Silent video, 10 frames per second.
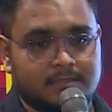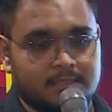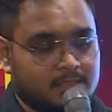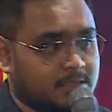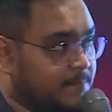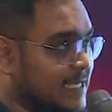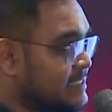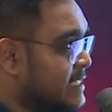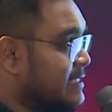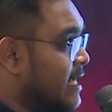the
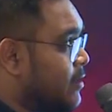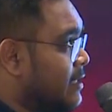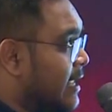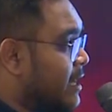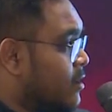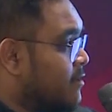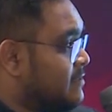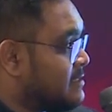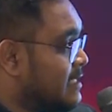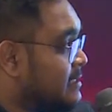biggest thing that you can take out of
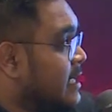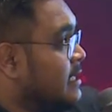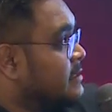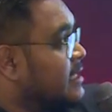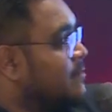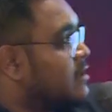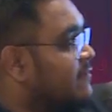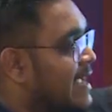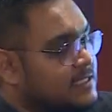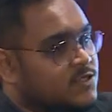is that the number of
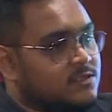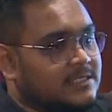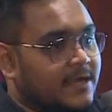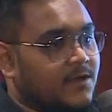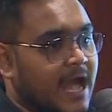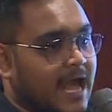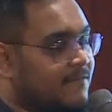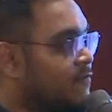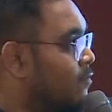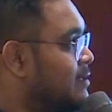hex codes that you have
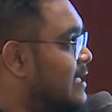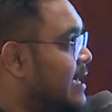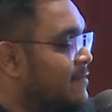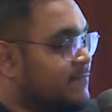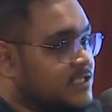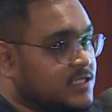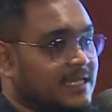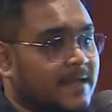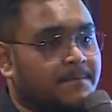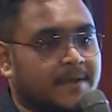over there, which is
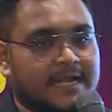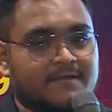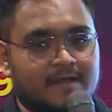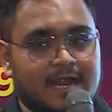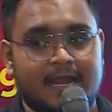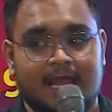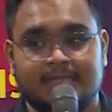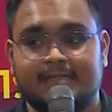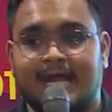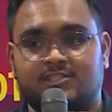like predefined, and
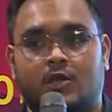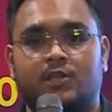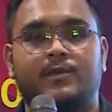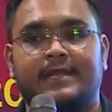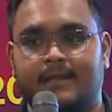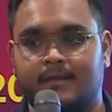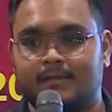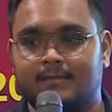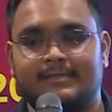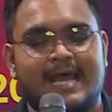that's all you need,
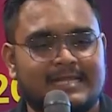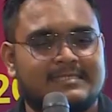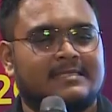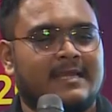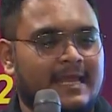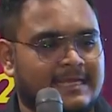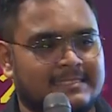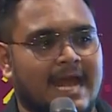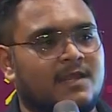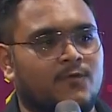That's
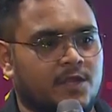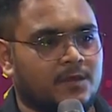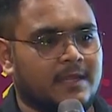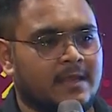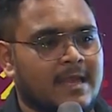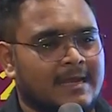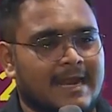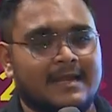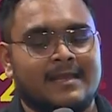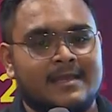exactly what you need,
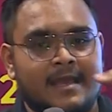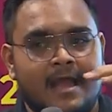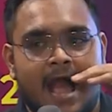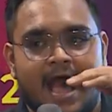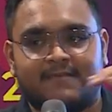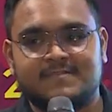right? I've